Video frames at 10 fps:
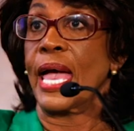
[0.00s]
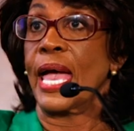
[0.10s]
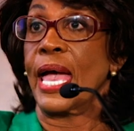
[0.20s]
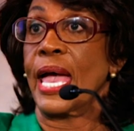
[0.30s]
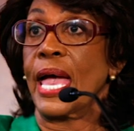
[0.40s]

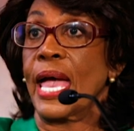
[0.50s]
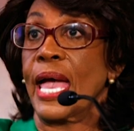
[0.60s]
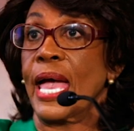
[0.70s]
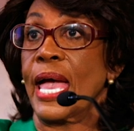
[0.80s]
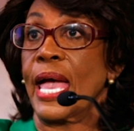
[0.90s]

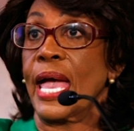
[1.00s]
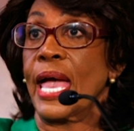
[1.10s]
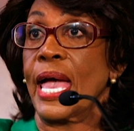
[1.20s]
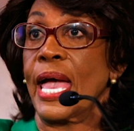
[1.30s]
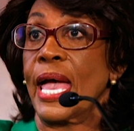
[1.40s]

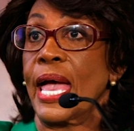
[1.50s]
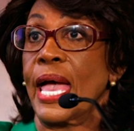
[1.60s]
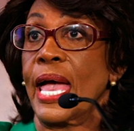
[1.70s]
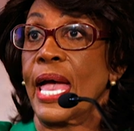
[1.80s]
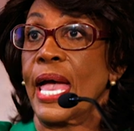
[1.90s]

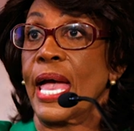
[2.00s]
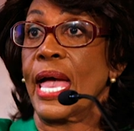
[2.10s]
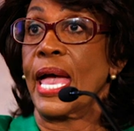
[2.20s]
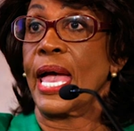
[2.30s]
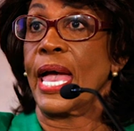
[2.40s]

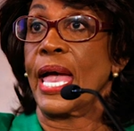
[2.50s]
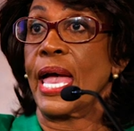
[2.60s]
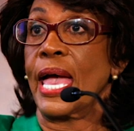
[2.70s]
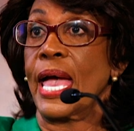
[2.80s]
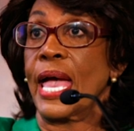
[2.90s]

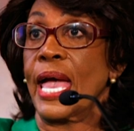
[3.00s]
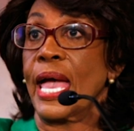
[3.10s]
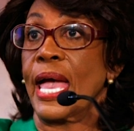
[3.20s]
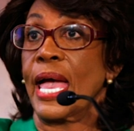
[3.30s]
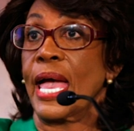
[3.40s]

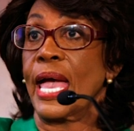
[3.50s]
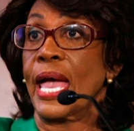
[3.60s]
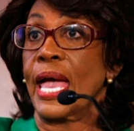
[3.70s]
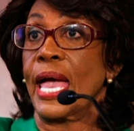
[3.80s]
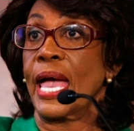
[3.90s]

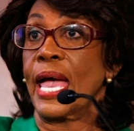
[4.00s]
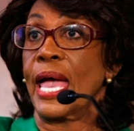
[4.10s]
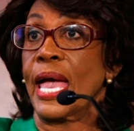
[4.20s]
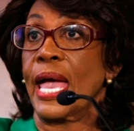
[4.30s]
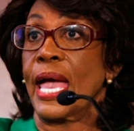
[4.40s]

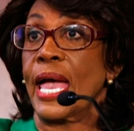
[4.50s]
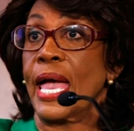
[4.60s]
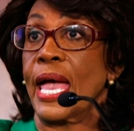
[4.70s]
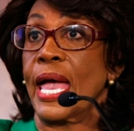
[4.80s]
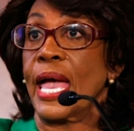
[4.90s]

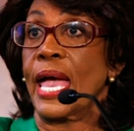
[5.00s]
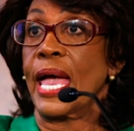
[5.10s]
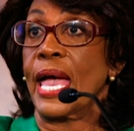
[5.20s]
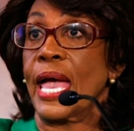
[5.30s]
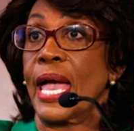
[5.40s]

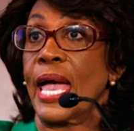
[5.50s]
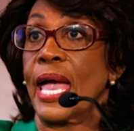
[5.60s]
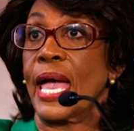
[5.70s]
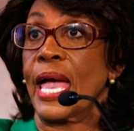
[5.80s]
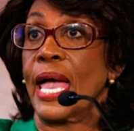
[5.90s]

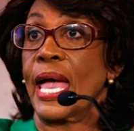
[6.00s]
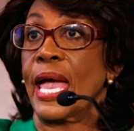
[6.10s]
This person isn't speaking.